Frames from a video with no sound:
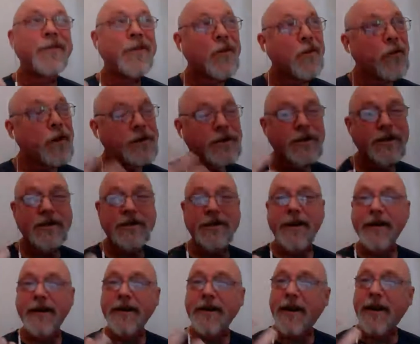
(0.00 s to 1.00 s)
which is
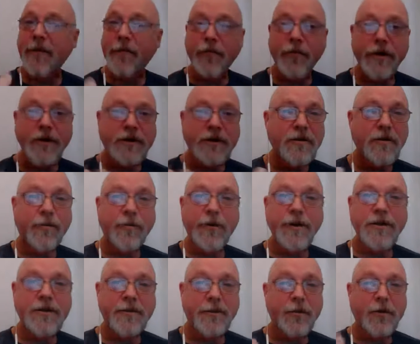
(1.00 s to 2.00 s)
like an Aboriginal
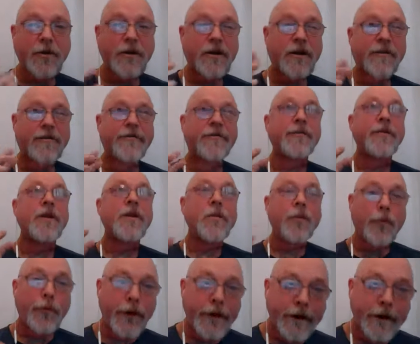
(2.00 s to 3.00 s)
principle of
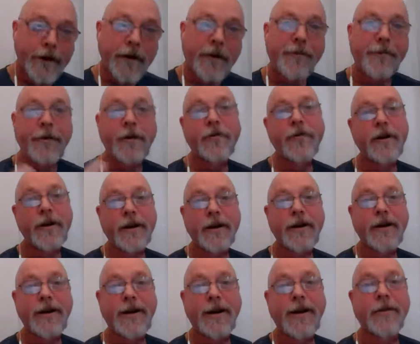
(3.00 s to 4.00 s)
bringing community
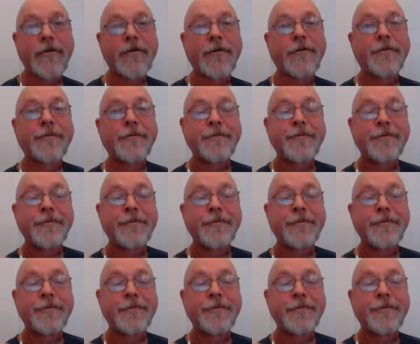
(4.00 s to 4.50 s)
together.